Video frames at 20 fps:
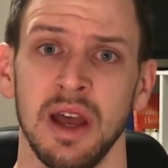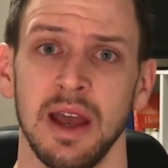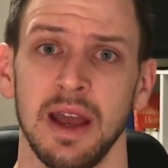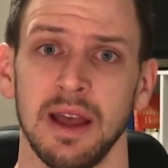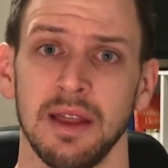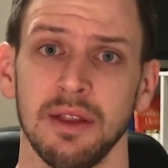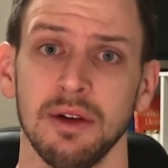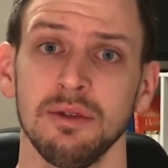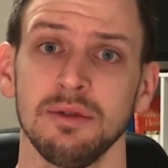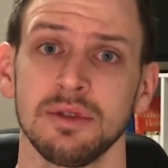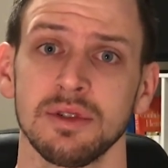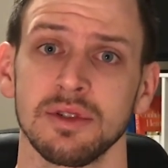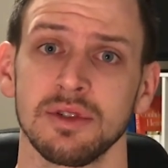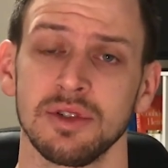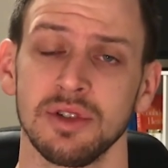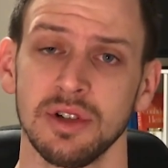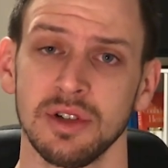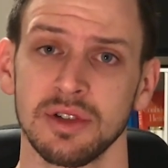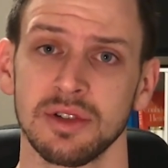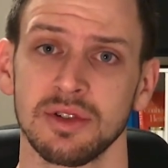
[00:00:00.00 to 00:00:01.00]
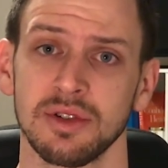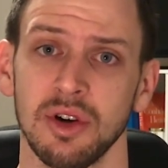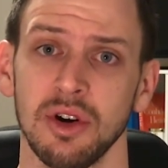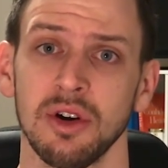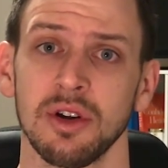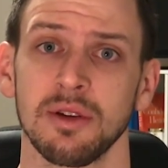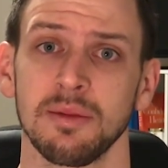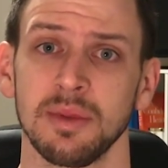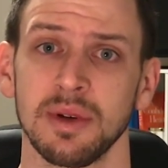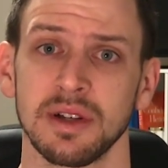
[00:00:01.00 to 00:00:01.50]
and those had just
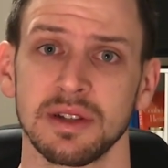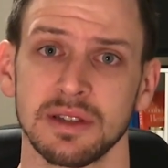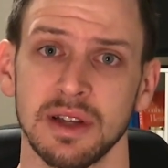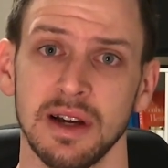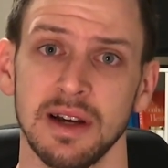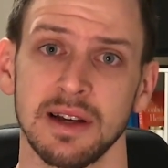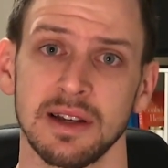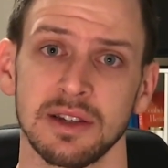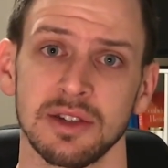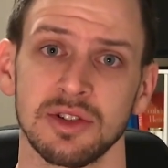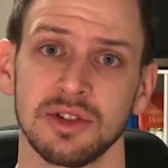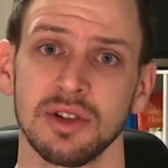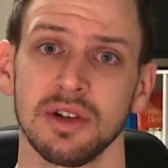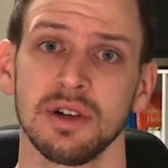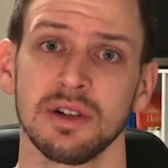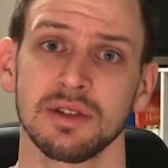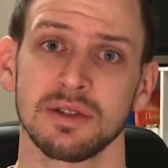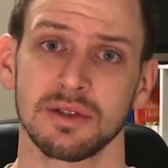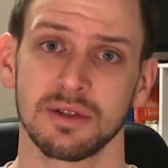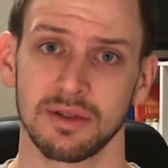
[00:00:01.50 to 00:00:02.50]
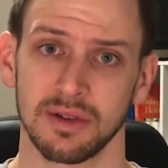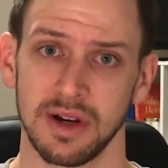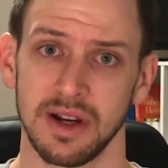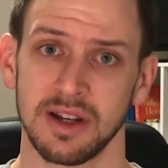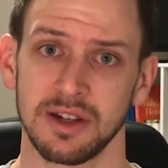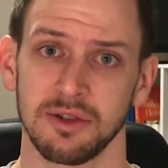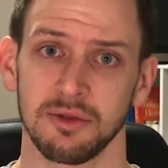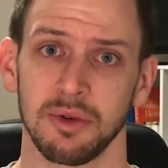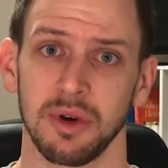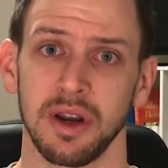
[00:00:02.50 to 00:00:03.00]
started because I had just
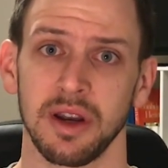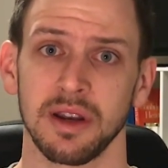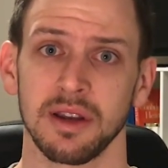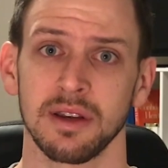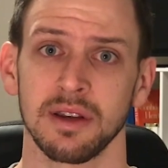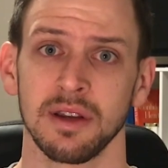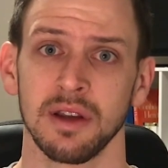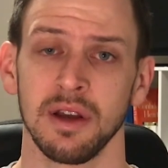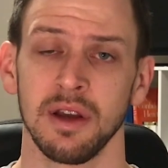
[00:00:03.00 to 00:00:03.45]
graduated.